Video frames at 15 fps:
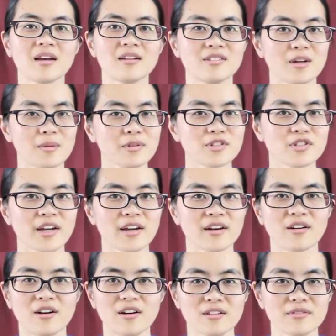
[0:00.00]
Double check
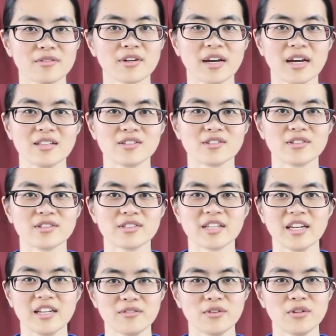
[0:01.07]
all of your answers,
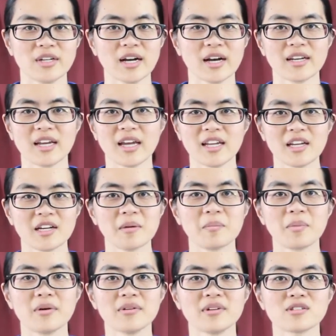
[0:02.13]
and if you got any
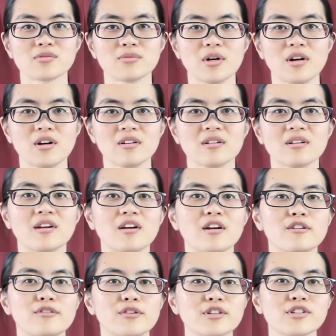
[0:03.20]
components wrong,
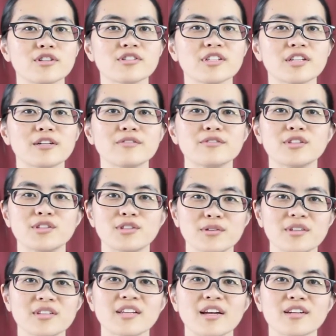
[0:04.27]
force yourself to do
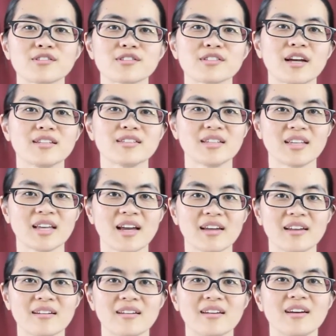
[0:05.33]
this exercise
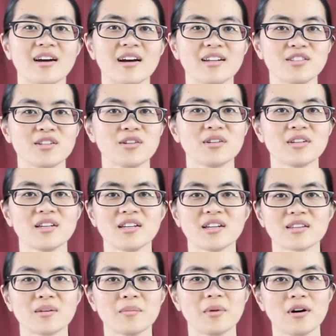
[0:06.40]
again until you can
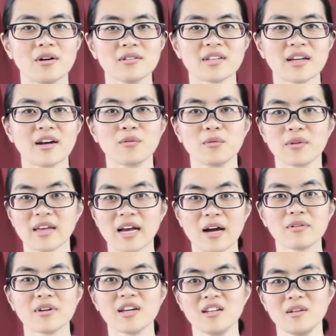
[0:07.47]
get them all down
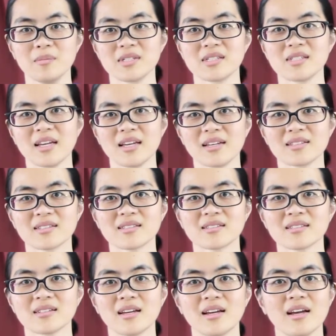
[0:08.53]
without any mistakes.
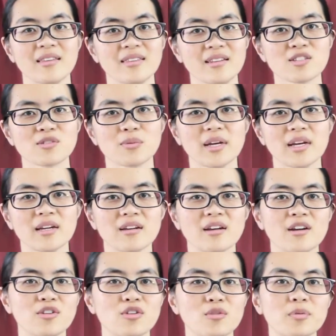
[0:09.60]
This way,
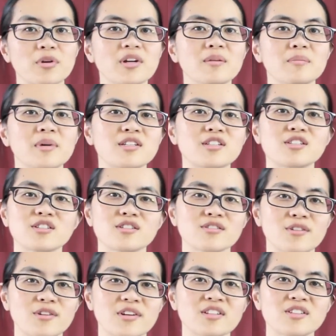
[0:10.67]
you're pretty much just
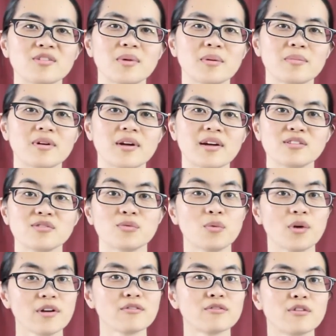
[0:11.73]
learning to memorize
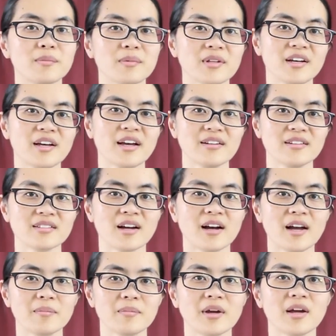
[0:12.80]
one formula at a time